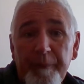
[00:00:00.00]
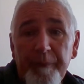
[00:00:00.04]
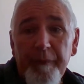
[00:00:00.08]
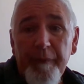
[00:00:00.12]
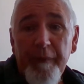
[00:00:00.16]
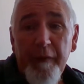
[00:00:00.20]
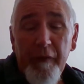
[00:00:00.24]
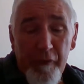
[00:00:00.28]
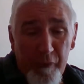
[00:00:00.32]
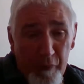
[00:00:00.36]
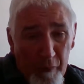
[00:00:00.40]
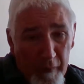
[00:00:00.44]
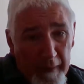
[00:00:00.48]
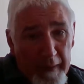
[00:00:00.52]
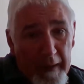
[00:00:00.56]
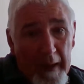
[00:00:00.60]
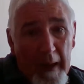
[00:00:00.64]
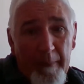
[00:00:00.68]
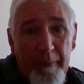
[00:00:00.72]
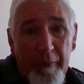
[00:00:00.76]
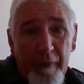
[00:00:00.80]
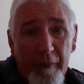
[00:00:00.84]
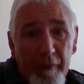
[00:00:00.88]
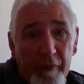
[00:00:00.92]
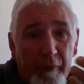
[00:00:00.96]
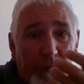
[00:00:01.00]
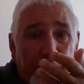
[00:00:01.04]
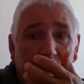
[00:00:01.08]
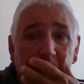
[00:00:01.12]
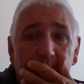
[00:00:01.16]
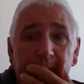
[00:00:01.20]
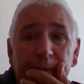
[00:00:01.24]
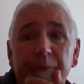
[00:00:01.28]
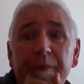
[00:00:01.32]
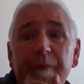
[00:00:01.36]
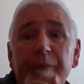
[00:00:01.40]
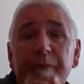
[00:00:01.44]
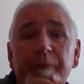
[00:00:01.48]
This really happened.
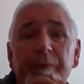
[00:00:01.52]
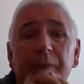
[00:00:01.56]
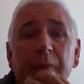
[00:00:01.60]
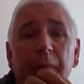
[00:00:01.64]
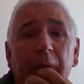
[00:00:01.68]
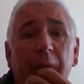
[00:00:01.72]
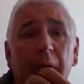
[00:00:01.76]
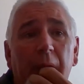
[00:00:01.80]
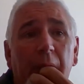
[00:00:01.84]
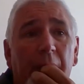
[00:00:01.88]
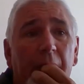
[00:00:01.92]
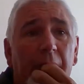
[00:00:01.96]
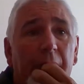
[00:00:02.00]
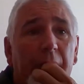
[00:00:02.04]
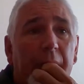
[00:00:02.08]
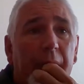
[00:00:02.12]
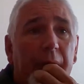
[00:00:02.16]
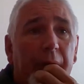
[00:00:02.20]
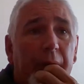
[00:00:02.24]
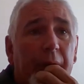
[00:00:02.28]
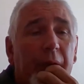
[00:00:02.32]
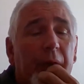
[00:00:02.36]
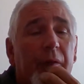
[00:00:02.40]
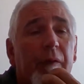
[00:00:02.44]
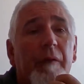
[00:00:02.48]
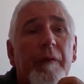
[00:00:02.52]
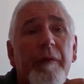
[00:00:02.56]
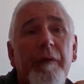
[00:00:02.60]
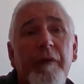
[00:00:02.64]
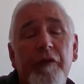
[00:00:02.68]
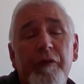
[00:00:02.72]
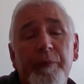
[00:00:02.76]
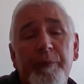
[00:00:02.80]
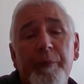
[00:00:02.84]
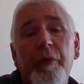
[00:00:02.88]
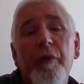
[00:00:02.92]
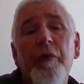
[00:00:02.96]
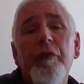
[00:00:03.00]
The
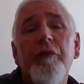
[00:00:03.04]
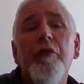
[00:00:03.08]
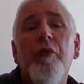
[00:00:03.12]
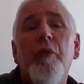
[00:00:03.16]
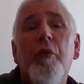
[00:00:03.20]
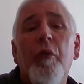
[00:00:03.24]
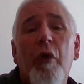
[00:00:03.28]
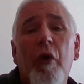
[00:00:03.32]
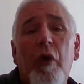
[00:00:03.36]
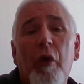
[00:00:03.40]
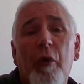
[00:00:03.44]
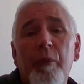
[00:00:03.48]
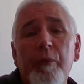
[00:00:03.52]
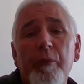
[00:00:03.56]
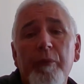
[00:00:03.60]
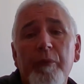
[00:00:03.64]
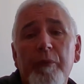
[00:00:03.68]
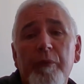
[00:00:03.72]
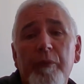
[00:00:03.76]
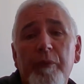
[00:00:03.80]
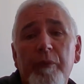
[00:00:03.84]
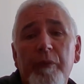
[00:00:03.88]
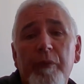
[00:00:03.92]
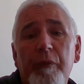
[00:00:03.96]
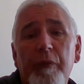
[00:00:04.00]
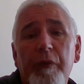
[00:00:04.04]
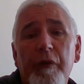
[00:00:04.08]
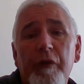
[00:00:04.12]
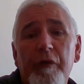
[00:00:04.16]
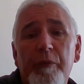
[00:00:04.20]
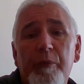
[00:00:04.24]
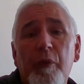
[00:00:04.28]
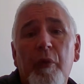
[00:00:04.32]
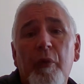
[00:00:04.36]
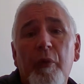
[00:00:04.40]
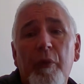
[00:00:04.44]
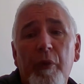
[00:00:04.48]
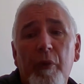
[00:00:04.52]
spiritual realm is
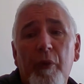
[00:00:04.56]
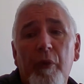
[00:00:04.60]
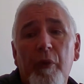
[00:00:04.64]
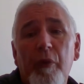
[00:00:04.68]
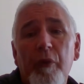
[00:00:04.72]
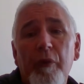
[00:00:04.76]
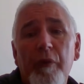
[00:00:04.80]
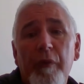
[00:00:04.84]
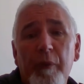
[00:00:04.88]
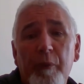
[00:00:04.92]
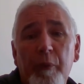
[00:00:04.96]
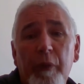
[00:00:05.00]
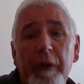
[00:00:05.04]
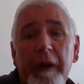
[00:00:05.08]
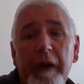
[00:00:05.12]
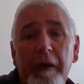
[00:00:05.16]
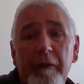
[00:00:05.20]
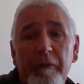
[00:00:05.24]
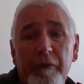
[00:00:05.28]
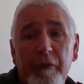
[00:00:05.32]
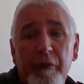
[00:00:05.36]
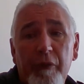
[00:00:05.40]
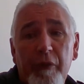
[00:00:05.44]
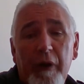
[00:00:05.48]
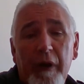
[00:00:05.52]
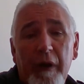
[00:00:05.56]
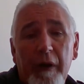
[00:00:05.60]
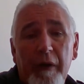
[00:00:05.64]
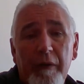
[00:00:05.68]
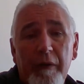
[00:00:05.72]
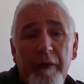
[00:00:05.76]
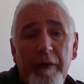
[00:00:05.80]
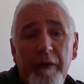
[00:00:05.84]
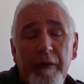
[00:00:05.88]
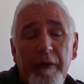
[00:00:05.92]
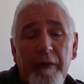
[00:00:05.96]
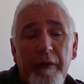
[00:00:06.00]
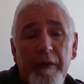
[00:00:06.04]
more real than we give credit.
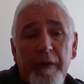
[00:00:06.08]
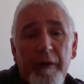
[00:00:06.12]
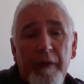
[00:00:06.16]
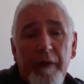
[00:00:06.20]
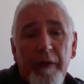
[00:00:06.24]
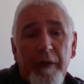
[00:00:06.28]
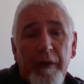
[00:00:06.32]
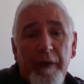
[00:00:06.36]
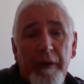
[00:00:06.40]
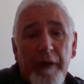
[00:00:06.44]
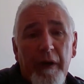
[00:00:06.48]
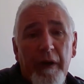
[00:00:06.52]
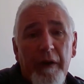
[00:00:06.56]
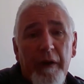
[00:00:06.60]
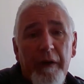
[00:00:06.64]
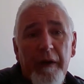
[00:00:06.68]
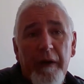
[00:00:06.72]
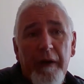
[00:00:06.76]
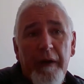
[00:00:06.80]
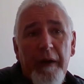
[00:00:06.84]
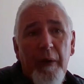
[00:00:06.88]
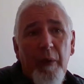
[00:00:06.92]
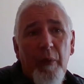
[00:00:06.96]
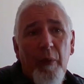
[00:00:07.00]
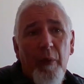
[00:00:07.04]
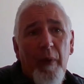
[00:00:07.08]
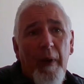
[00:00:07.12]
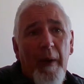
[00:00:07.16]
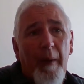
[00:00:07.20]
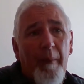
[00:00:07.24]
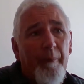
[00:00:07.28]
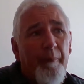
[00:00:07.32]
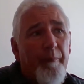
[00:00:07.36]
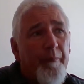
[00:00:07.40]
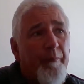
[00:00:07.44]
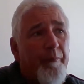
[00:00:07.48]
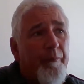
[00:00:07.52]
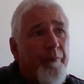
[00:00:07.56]
You hear
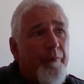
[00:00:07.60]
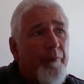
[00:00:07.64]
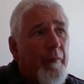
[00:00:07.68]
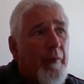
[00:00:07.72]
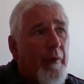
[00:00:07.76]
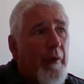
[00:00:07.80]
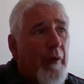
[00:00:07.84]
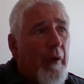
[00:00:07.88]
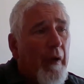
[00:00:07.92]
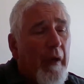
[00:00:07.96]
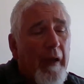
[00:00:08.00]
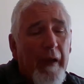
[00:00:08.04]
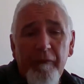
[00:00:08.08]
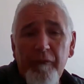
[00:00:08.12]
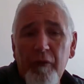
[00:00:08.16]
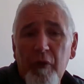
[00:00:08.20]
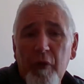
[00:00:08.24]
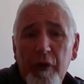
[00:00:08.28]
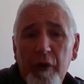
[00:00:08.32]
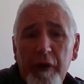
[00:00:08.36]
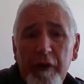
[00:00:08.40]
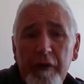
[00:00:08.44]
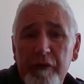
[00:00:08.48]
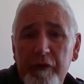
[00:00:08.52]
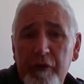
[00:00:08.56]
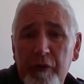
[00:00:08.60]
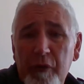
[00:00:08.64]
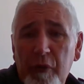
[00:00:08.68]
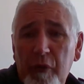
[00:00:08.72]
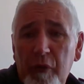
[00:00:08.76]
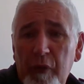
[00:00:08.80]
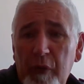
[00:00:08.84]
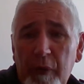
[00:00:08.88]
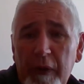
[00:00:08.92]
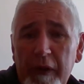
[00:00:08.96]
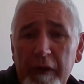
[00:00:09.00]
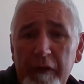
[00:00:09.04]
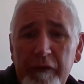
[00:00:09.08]
clairvoyance and all
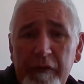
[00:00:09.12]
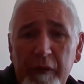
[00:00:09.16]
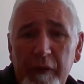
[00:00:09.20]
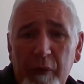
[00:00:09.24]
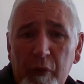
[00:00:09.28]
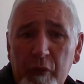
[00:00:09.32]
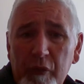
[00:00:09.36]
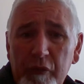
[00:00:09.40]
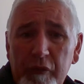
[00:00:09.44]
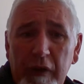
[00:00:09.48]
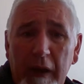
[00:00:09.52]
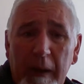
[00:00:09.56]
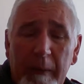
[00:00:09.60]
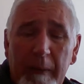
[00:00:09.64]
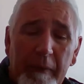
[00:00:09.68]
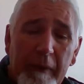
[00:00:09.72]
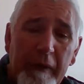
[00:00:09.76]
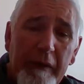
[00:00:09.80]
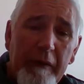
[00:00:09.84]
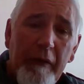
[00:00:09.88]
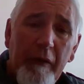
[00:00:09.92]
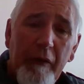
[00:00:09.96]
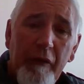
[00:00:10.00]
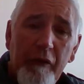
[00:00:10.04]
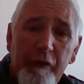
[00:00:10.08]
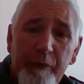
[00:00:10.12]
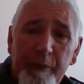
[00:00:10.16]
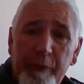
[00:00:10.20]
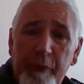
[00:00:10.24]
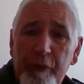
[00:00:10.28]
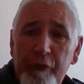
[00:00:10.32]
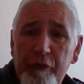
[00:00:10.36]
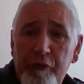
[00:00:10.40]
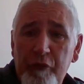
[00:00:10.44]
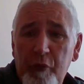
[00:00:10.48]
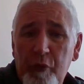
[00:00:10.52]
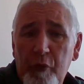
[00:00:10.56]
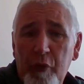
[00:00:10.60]
the rest. They're all tapping into the
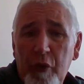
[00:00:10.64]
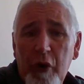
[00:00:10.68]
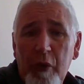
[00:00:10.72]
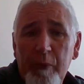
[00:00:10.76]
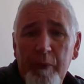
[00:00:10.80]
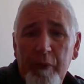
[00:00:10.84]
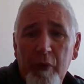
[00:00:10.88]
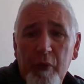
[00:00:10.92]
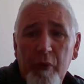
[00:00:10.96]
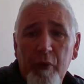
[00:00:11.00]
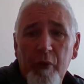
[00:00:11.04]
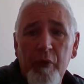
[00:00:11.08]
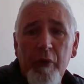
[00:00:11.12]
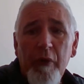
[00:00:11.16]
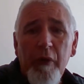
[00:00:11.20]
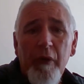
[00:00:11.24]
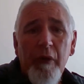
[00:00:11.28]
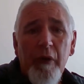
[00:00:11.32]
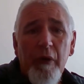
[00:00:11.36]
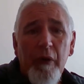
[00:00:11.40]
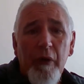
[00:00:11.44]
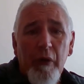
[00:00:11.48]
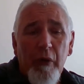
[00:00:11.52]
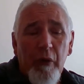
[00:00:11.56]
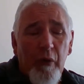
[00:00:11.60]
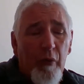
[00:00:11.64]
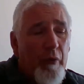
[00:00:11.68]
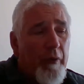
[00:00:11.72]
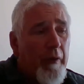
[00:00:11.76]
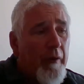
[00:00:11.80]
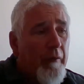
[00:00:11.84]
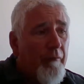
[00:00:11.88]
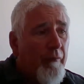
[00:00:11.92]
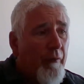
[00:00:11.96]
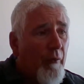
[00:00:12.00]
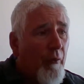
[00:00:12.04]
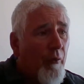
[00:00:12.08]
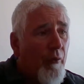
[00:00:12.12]
spiritual realm and all
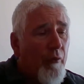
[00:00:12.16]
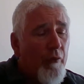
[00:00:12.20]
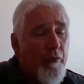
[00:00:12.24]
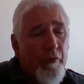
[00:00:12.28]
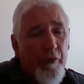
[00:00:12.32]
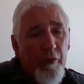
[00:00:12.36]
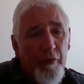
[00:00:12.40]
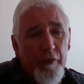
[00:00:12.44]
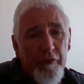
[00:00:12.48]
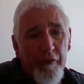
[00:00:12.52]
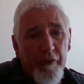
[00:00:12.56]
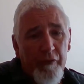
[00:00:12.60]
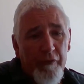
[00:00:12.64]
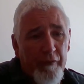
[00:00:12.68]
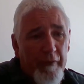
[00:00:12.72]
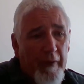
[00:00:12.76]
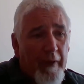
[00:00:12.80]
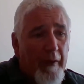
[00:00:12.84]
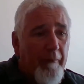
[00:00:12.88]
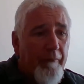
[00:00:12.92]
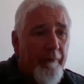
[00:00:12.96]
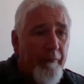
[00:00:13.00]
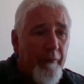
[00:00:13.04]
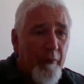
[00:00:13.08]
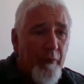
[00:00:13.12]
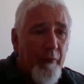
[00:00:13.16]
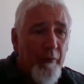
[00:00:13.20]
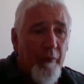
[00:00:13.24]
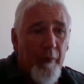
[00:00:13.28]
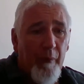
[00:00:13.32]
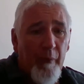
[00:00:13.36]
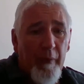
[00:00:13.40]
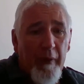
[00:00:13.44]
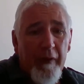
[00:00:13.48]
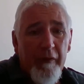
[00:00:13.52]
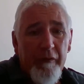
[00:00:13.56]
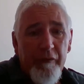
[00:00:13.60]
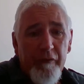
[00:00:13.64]
looking for all sorts of stuff and all the
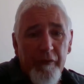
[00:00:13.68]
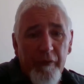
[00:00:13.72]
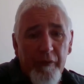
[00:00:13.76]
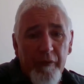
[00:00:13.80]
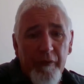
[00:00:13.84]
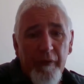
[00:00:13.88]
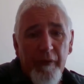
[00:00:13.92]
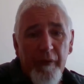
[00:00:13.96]
rest.